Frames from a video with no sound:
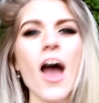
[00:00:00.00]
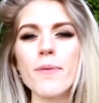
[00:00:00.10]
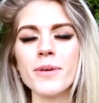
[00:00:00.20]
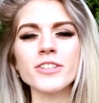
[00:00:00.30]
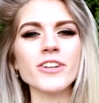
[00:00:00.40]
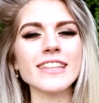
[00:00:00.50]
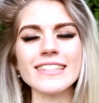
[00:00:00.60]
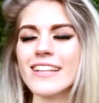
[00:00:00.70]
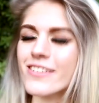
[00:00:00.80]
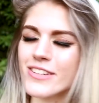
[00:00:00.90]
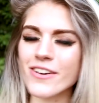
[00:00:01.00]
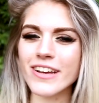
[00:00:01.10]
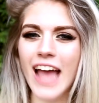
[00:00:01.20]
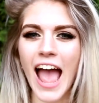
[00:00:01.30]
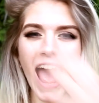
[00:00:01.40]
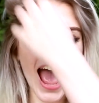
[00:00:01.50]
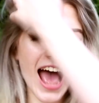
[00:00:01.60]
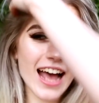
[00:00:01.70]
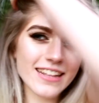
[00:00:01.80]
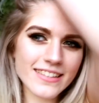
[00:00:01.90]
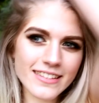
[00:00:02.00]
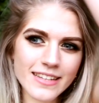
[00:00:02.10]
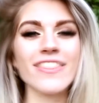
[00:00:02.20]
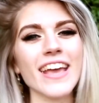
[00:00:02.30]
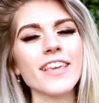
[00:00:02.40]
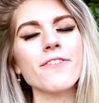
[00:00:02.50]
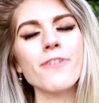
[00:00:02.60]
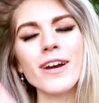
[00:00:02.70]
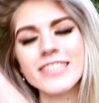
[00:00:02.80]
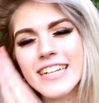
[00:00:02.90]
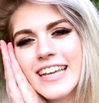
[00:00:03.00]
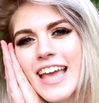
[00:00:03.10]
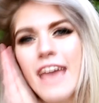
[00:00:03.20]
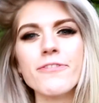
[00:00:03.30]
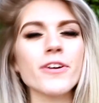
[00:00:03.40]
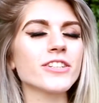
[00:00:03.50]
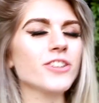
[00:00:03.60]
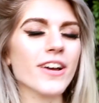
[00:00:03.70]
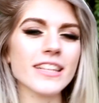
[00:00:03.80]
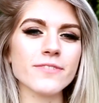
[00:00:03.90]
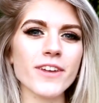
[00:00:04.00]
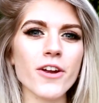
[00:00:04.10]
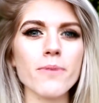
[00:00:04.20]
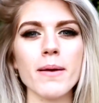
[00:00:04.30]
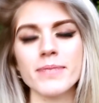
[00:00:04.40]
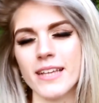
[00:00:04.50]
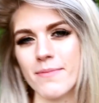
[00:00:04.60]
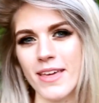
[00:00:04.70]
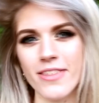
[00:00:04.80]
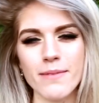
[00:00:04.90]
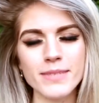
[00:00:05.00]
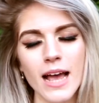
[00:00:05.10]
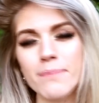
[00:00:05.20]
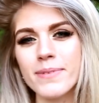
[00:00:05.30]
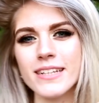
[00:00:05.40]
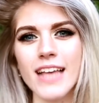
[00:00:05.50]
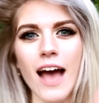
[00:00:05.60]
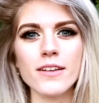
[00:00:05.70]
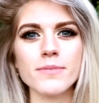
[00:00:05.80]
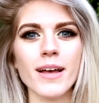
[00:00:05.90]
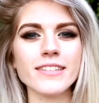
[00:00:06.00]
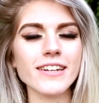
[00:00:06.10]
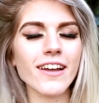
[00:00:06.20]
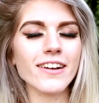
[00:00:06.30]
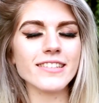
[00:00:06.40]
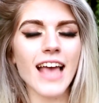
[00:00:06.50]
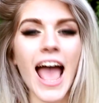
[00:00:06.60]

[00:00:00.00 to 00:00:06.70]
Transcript: hope you enjoyed this little talk, and thank you for watching. If you enjoyed this video, remember to give me a thumbs up because it helps me out a lot.